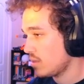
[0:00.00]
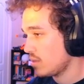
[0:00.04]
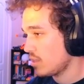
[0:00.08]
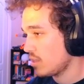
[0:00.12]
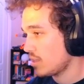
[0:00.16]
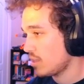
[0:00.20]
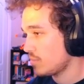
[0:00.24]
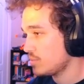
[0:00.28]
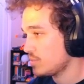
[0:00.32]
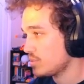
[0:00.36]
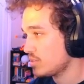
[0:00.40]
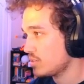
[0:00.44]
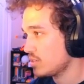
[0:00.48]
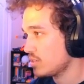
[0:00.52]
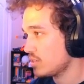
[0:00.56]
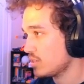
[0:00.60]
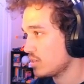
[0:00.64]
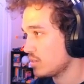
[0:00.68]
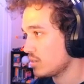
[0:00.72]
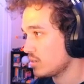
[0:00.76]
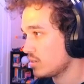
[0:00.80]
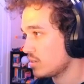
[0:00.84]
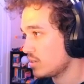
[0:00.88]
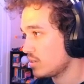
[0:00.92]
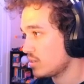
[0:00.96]
I'm just gonna
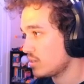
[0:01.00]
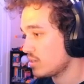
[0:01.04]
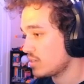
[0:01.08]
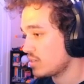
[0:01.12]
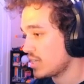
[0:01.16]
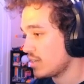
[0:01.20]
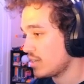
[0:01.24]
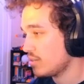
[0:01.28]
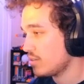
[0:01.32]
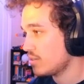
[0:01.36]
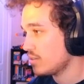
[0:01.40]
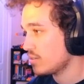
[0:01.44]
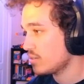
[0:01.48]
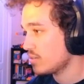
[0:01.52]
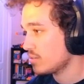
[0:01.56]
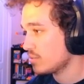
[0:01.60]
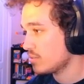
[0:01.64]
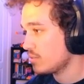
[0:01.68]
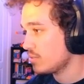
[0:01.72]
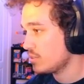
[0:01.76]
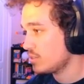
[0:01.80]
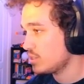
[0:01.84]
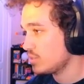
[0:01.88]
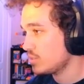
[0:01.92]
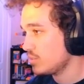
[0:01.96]
get the tower,
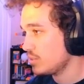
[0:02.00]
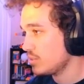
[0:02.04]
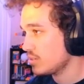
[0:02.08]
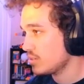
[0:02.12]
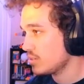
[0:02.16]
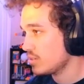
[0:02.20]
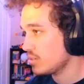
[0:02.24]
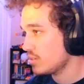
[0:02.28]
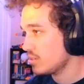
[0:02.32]
question mark.